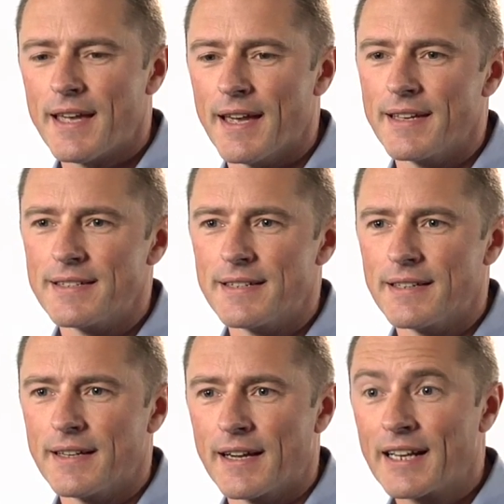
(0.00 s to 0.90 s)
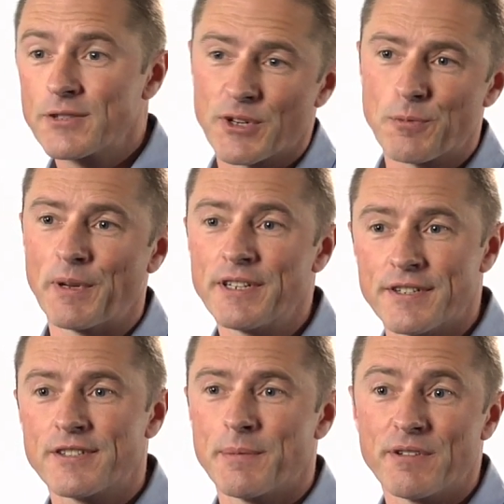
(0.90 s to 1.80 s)
And uh, I'd like to explain to
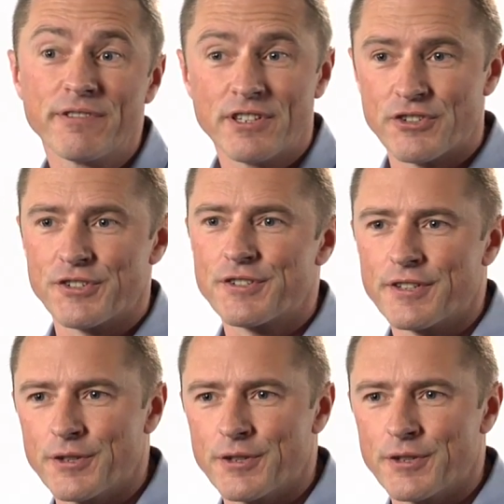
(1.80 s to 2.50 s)
you some of the features